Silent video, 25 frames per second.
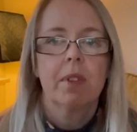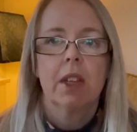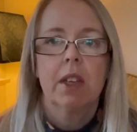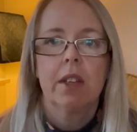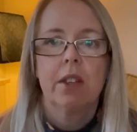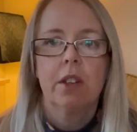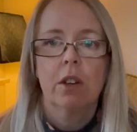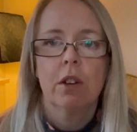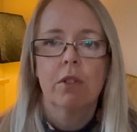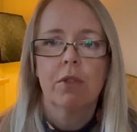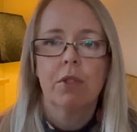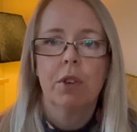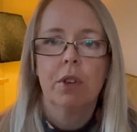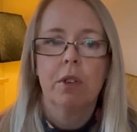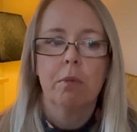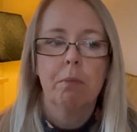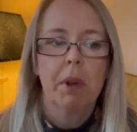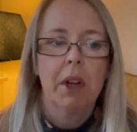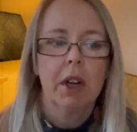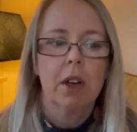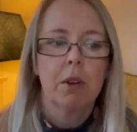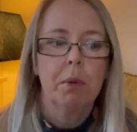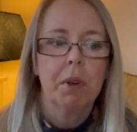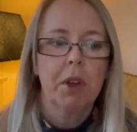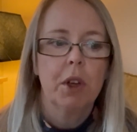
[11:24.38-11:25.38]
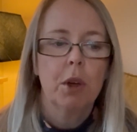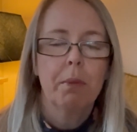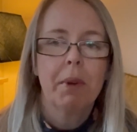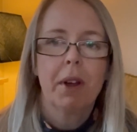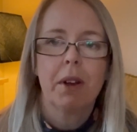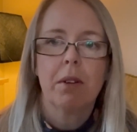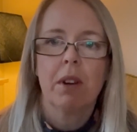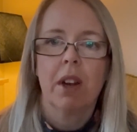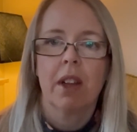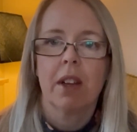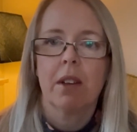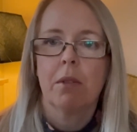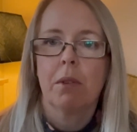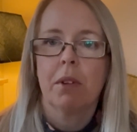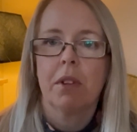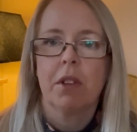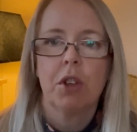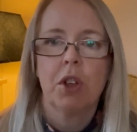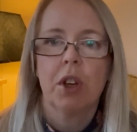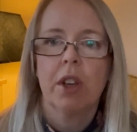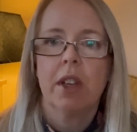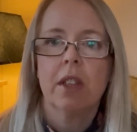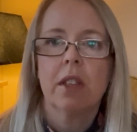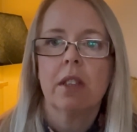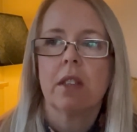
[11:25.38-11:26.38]
dog food and milk and we come out like with a
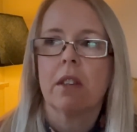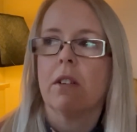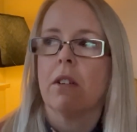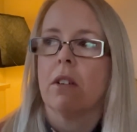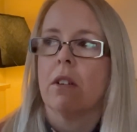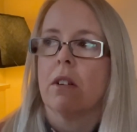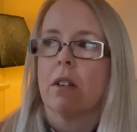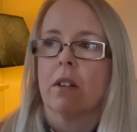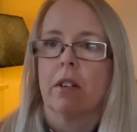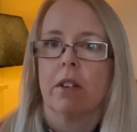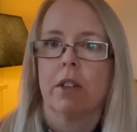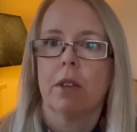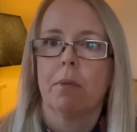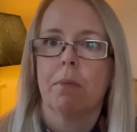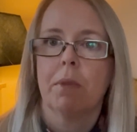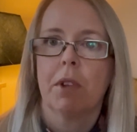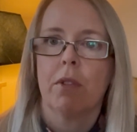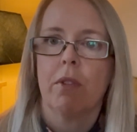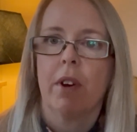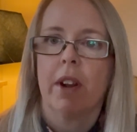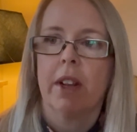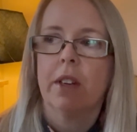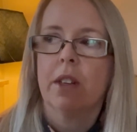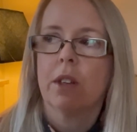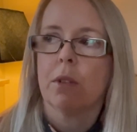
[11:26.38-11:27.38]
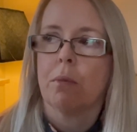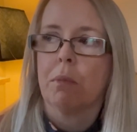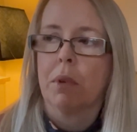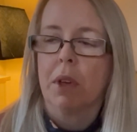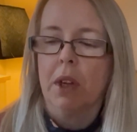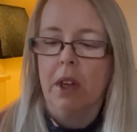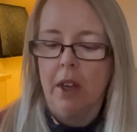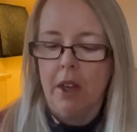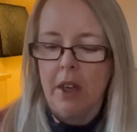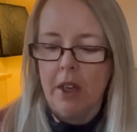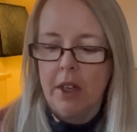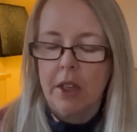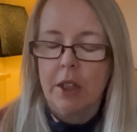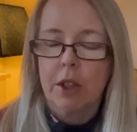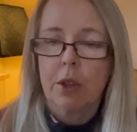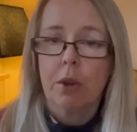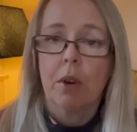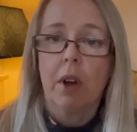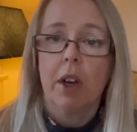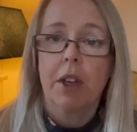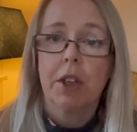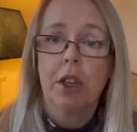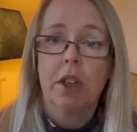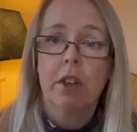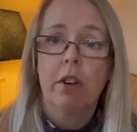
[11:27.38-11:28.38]
chainsaw or something random. So
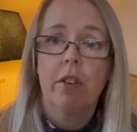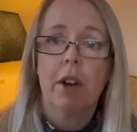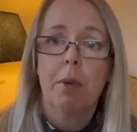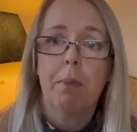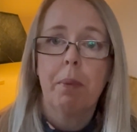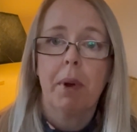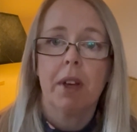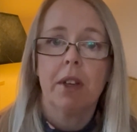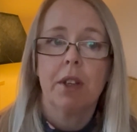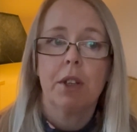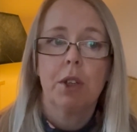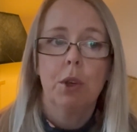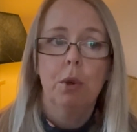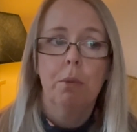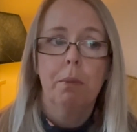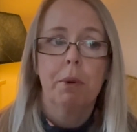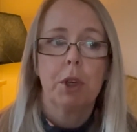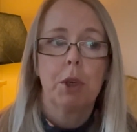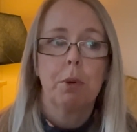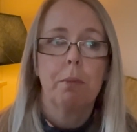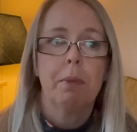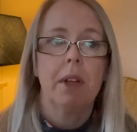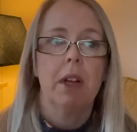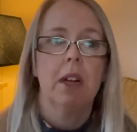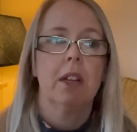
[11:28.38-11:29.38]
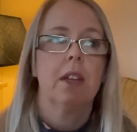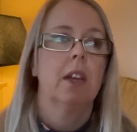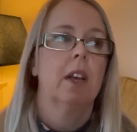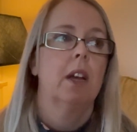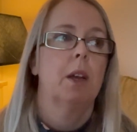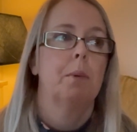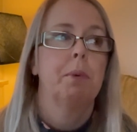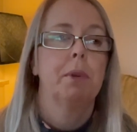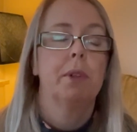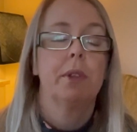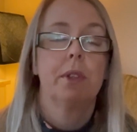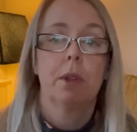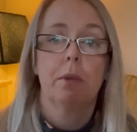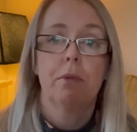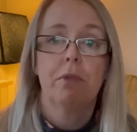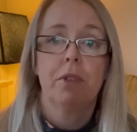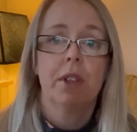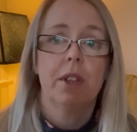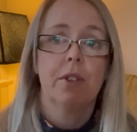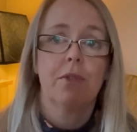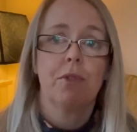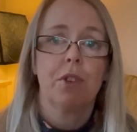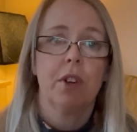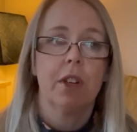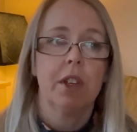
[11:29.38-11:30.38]
I generally buy too much milk. I put some in
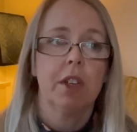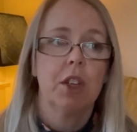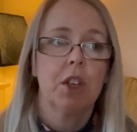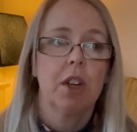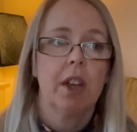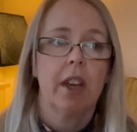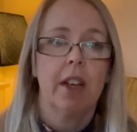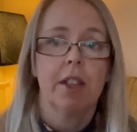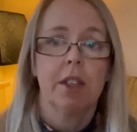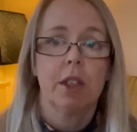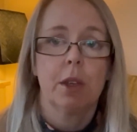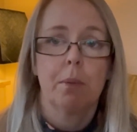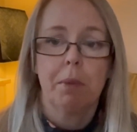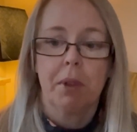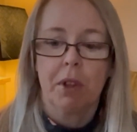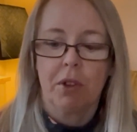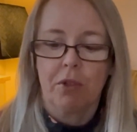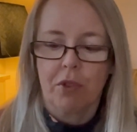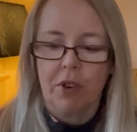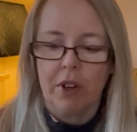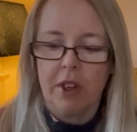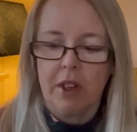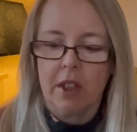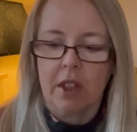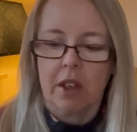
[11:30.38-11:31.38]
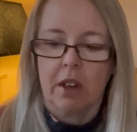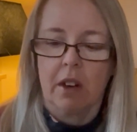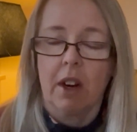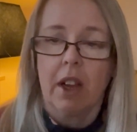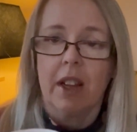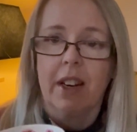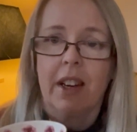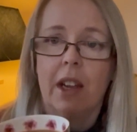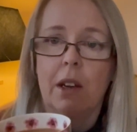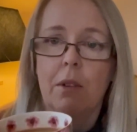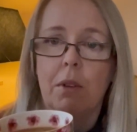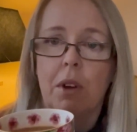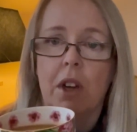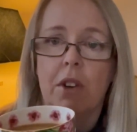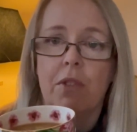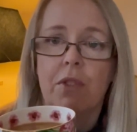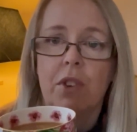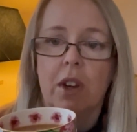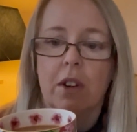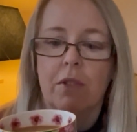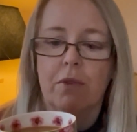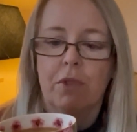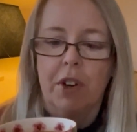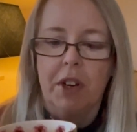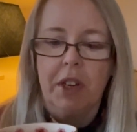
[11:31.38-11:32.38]
the fridge and some in the freezer and now I've
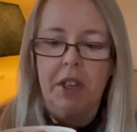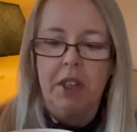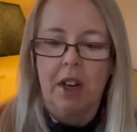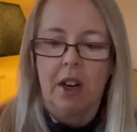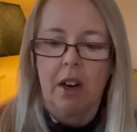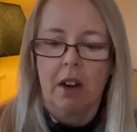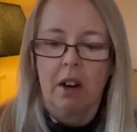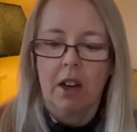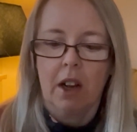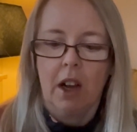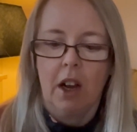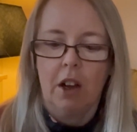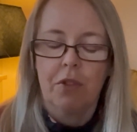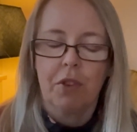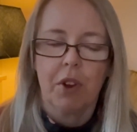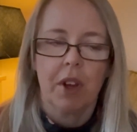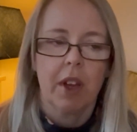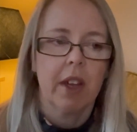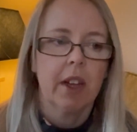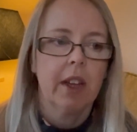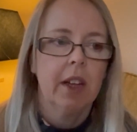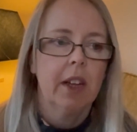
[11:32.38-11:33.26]
got very dark coffee.